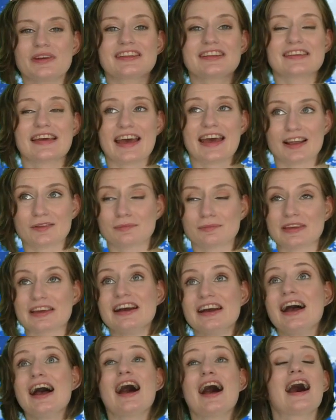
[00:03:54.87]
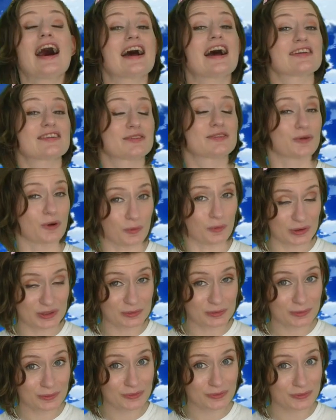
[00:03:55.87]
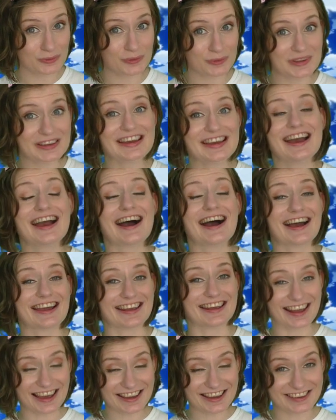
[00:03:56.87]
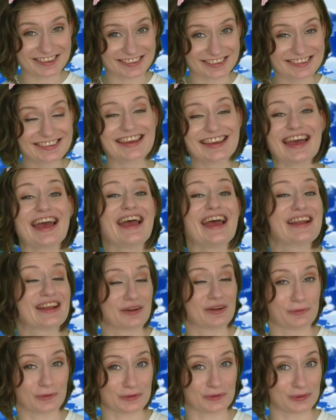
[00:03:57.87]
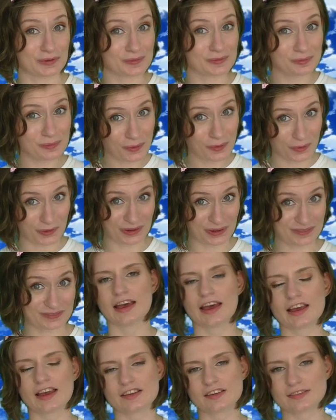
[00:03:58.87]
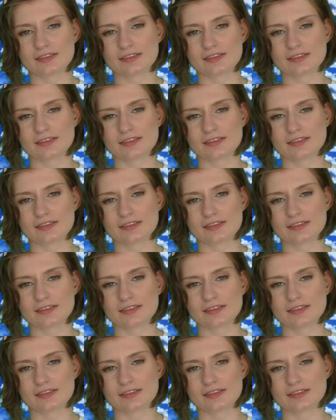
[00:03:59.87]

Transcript: it had me. I saw what he was doing, I liked it, and I wanted more. At the